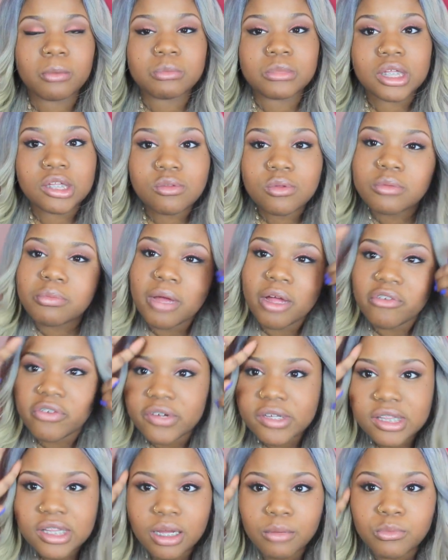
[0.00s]
this is my
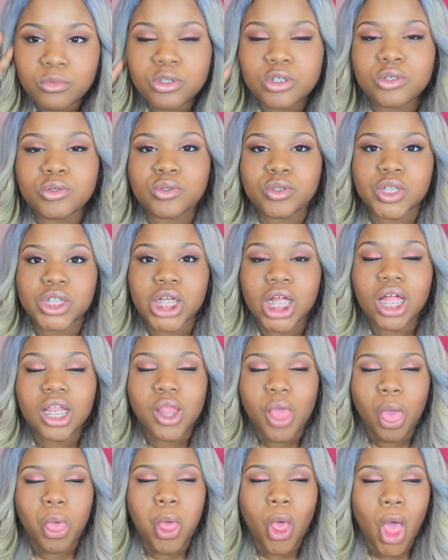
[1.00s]
first time using
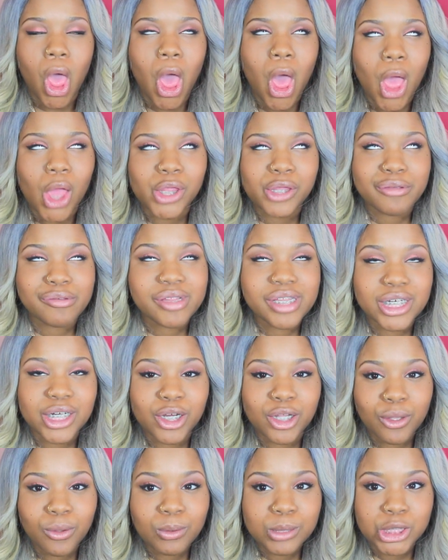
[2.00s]
a
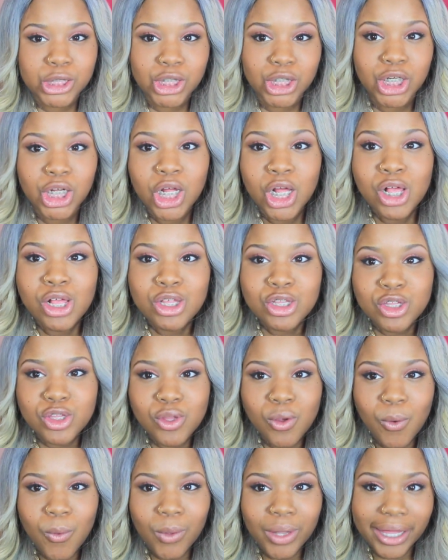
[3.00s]
closure.
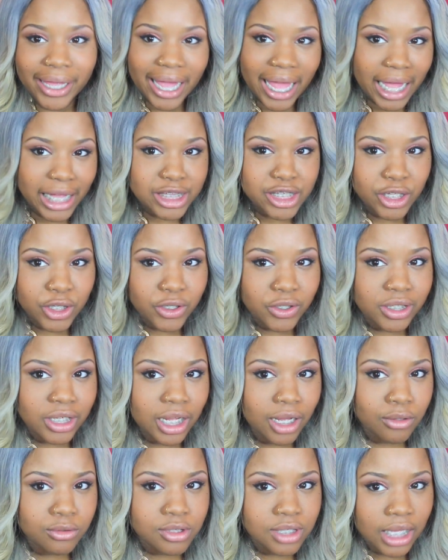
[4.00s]
So like I had to learn
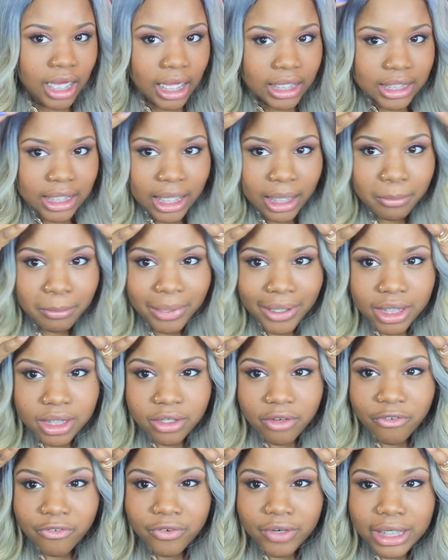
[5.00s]
how to kind of like
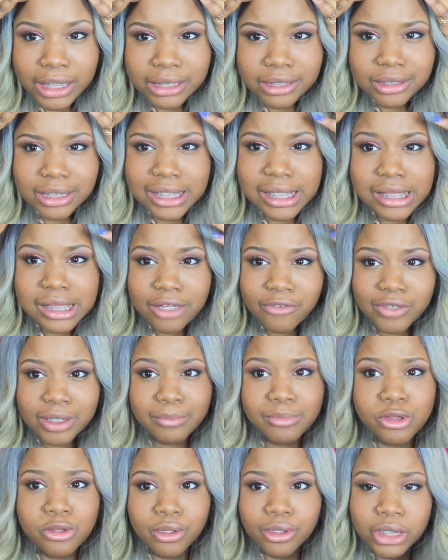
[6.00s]
blend the front and stuff, and
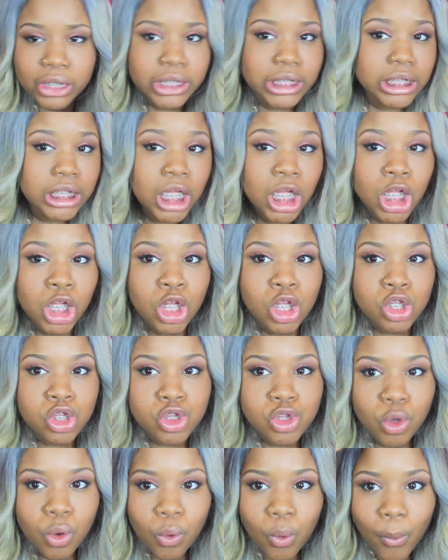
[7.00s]
I'm still learning.
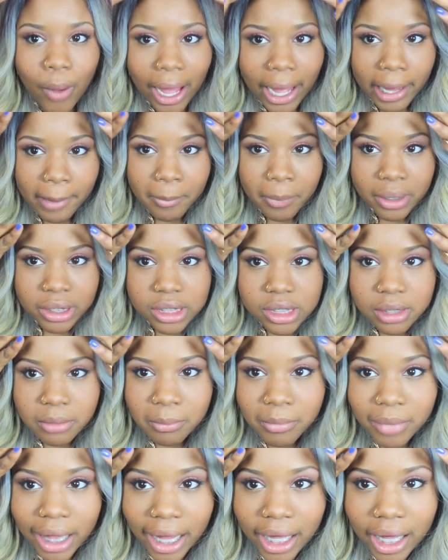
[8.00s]
So I put
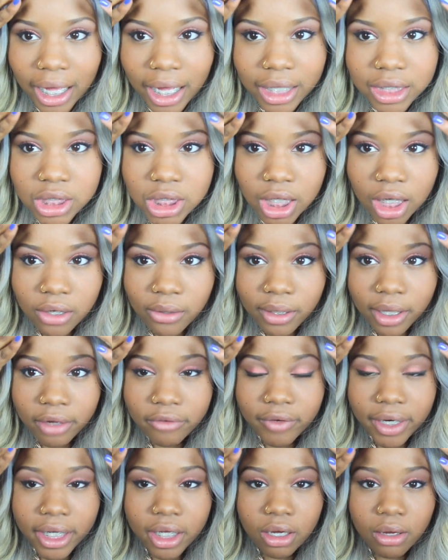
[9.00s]
some black eyeshadow like
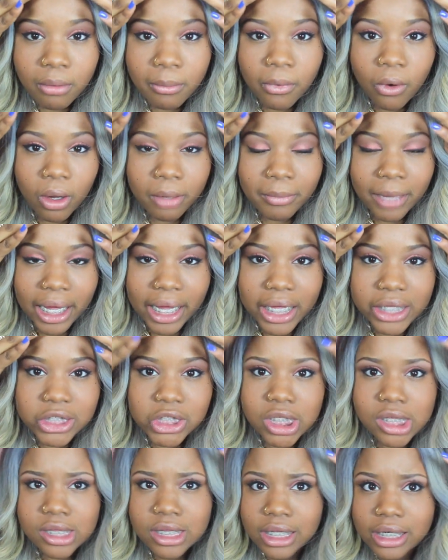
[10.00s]
right on my
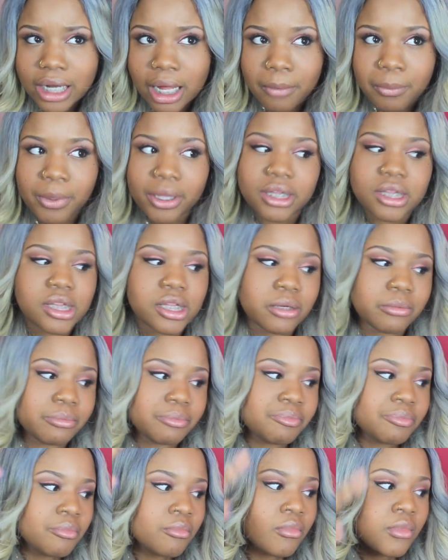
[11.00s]
edges. Then I put some